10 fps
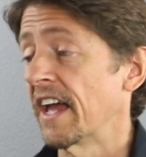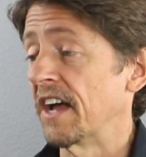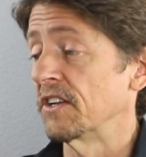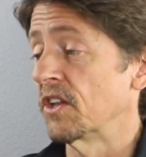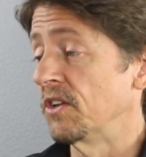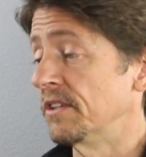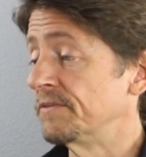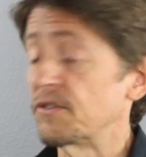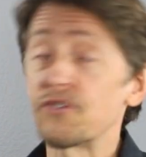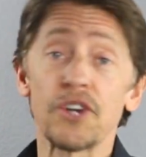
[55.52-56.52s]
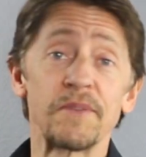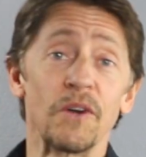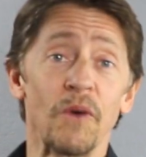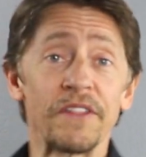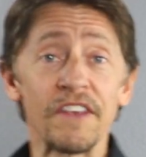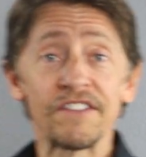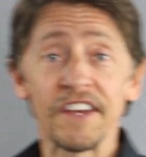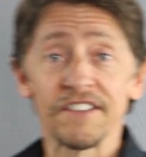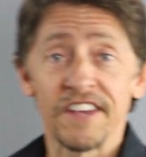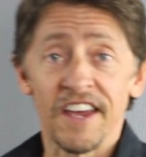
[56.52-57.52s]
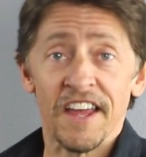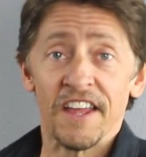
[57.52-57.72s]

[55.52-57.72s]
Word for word: a little description of what this is.